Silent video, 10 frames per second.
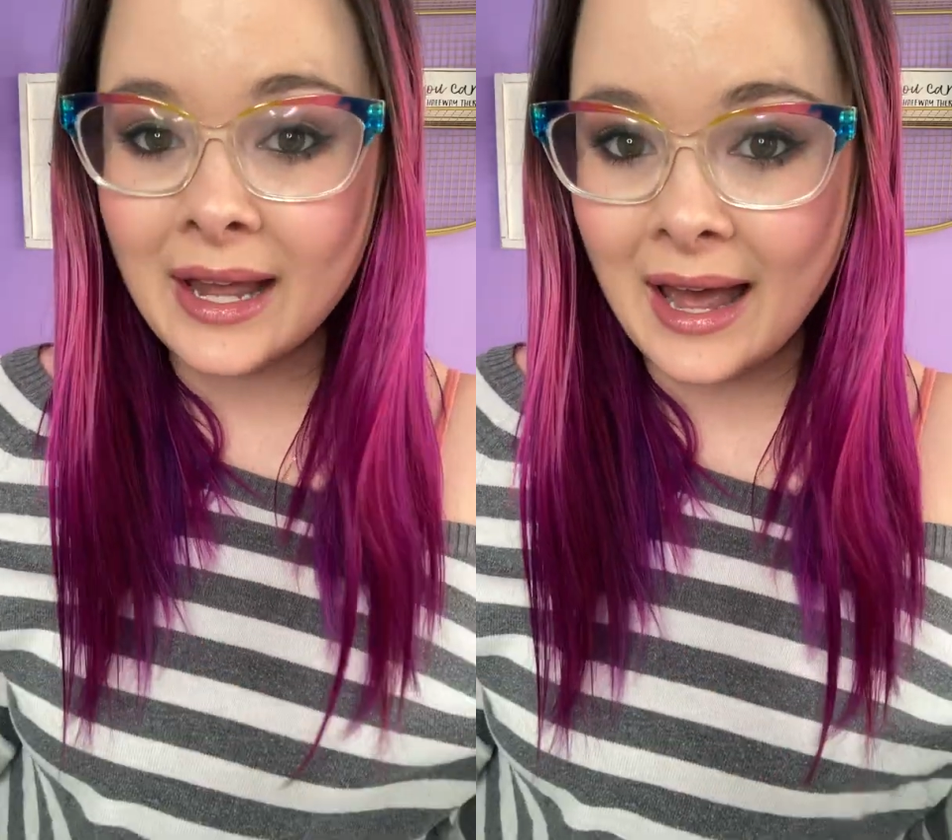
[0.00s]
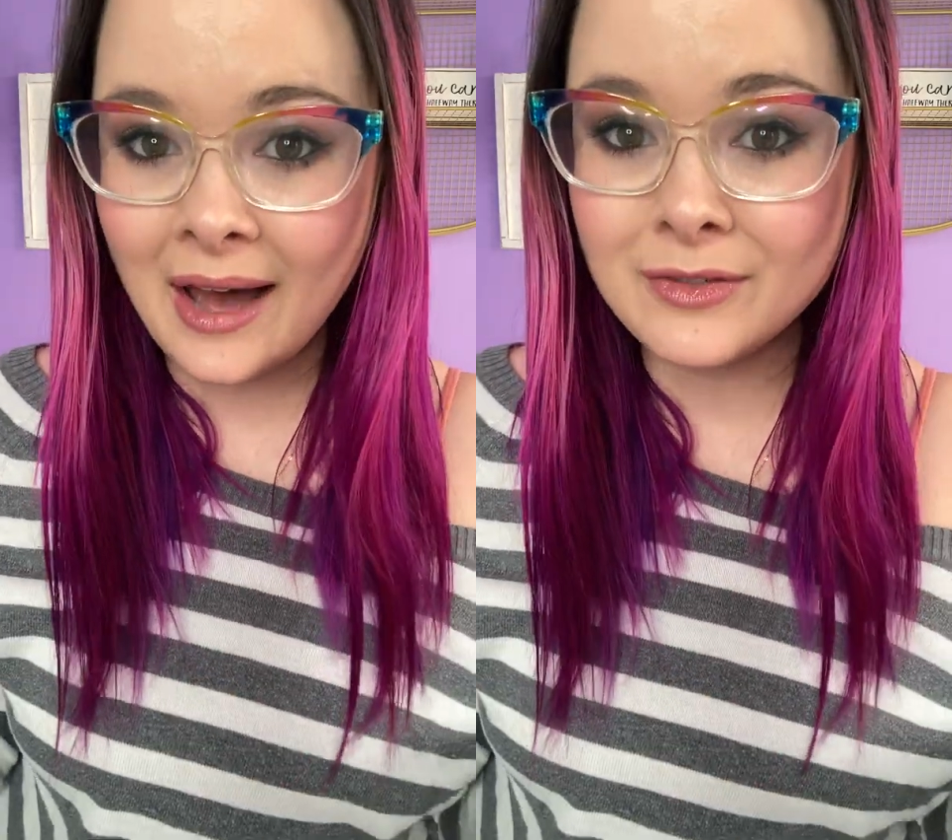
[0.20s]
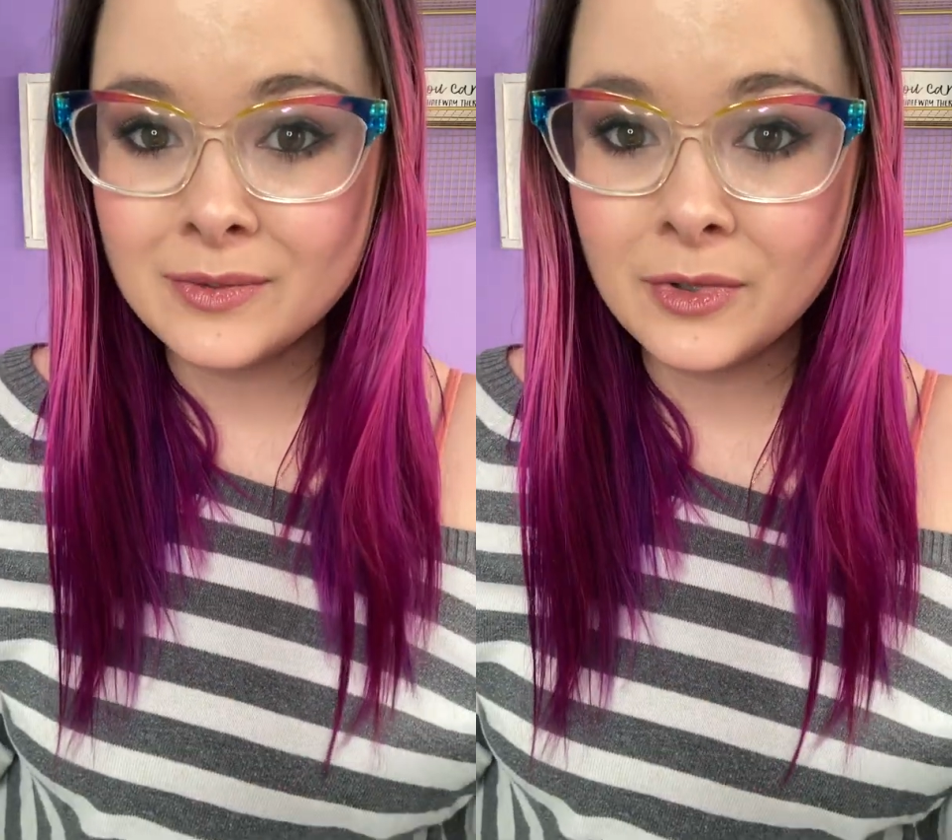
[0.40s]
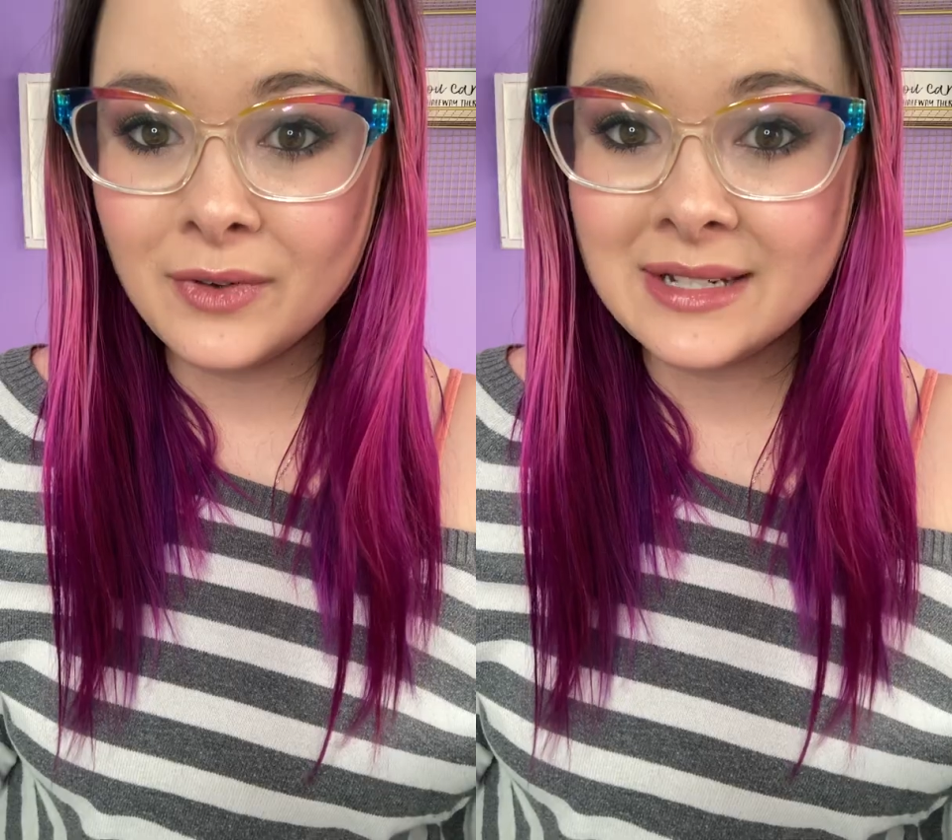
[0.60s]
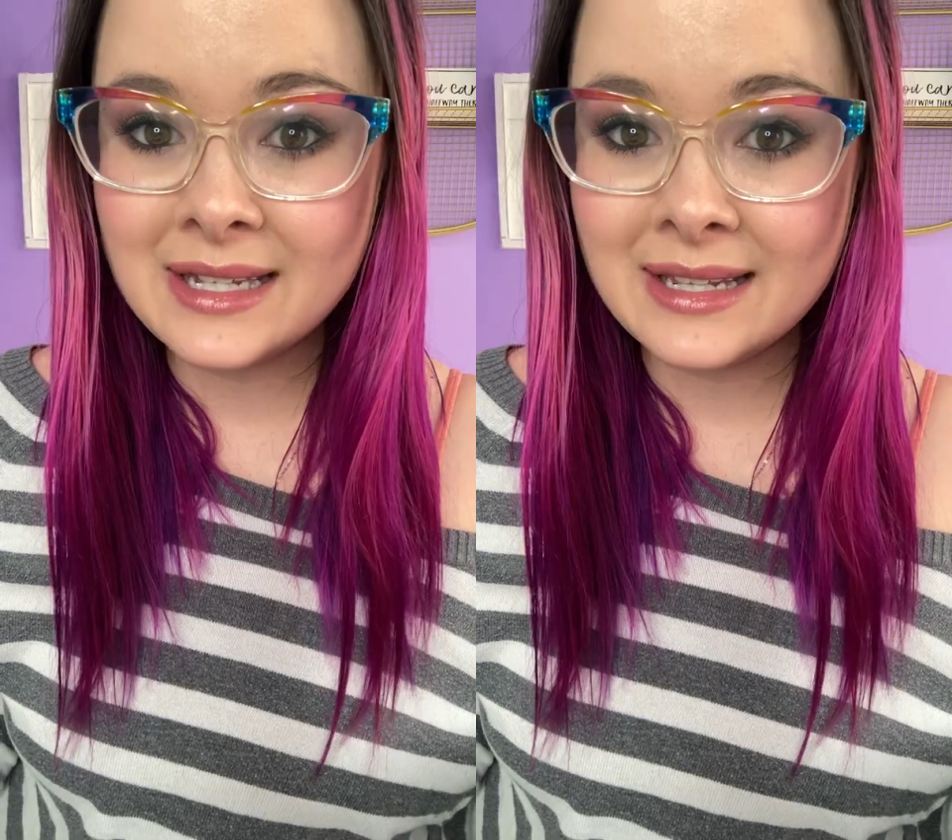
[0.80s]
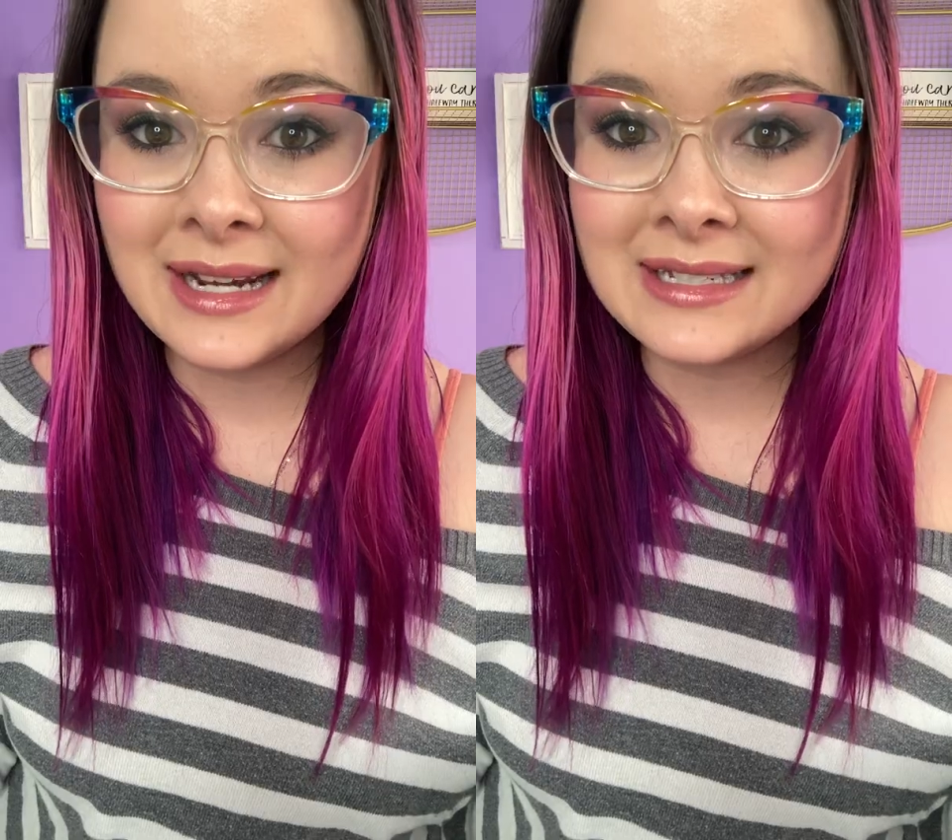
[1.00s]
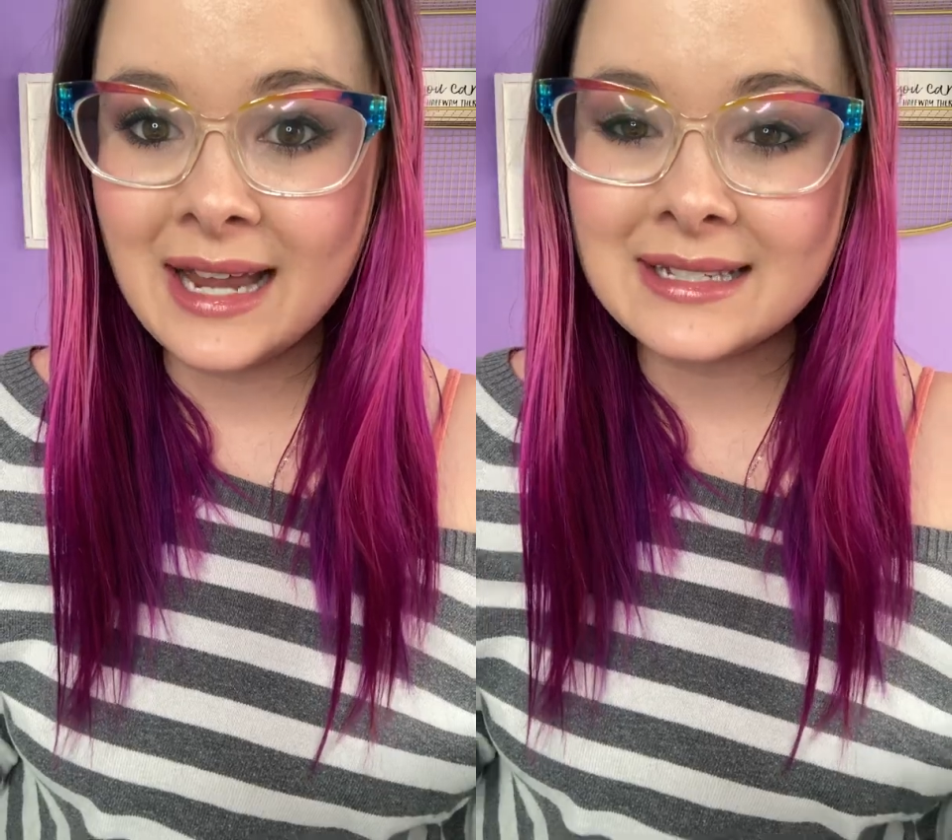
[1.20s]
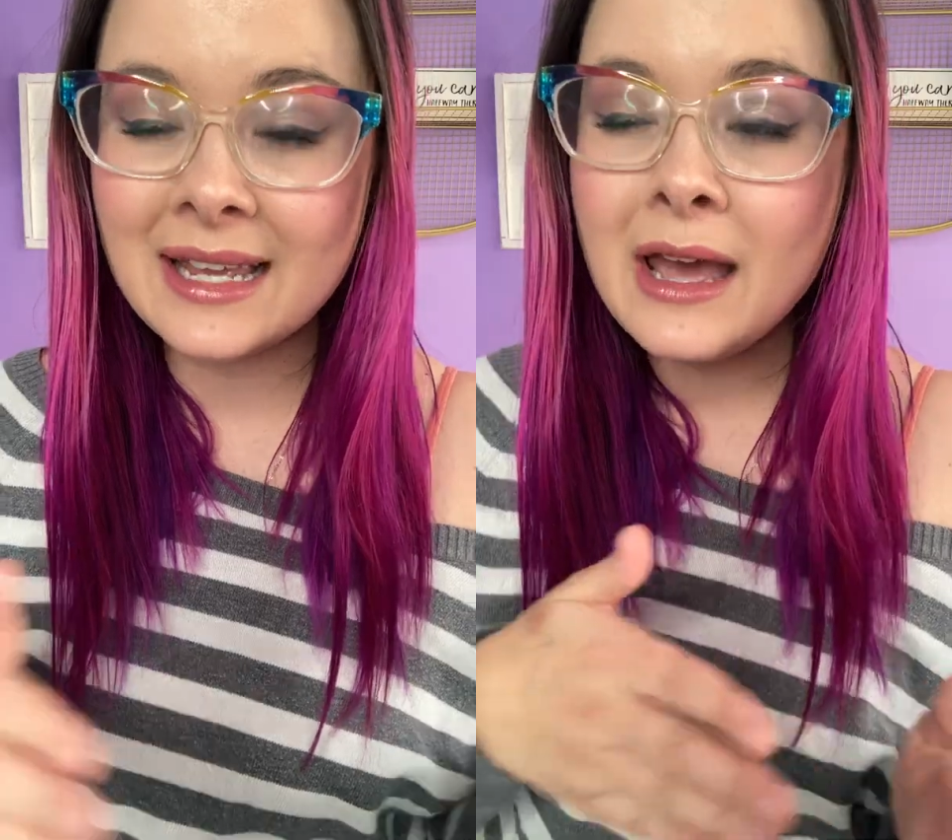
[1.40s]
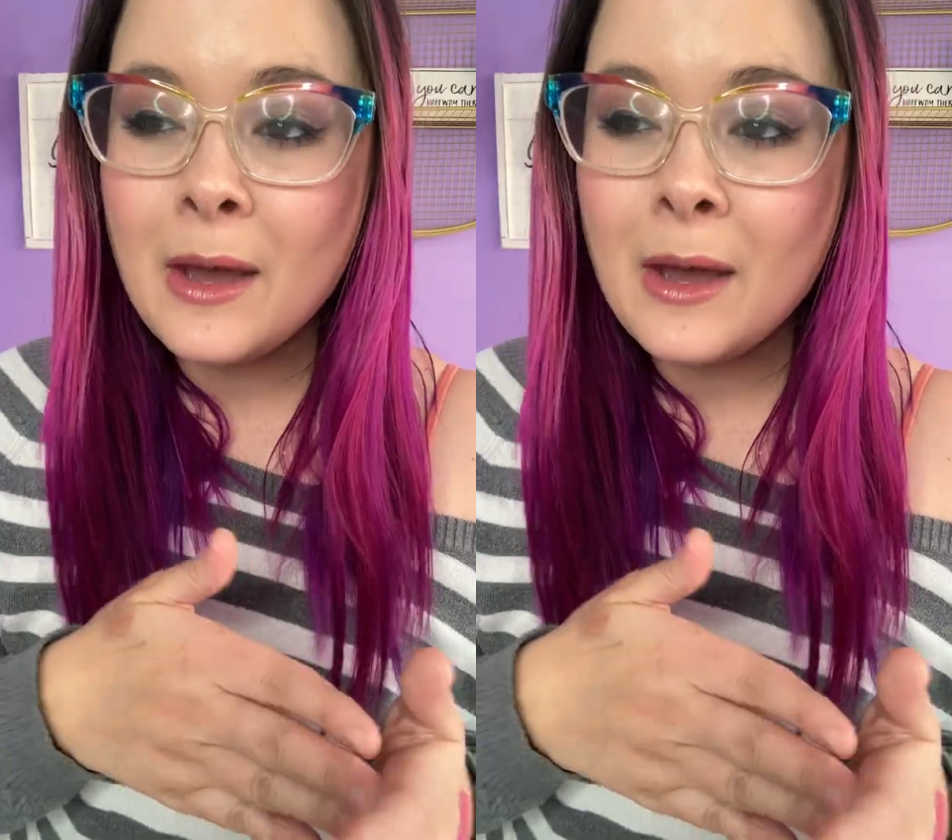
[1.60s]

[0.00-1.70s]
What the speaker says: I have to move on to the next task.